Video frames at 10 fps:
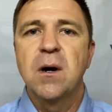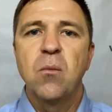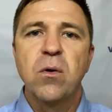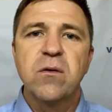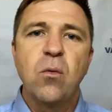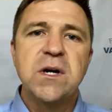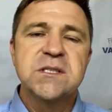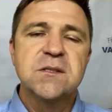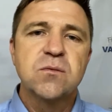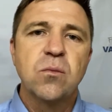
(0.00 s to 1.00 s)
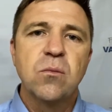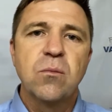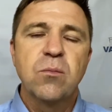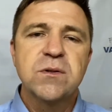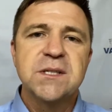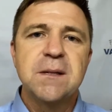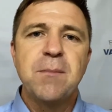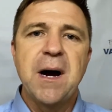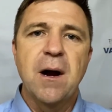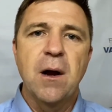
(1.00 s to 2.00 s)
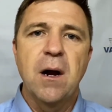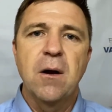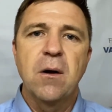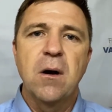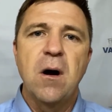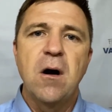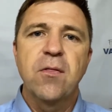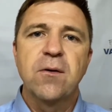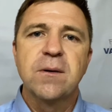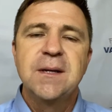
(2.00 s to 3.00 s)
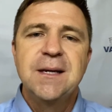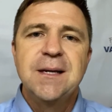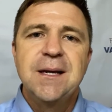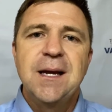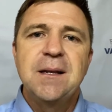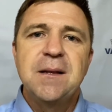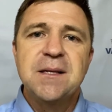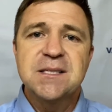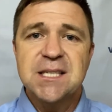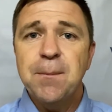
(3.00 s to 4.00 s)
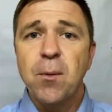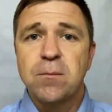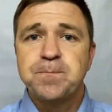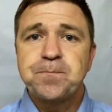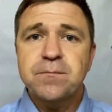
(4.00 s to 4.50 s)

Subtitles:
One of the questions presented by our author. And it's simple.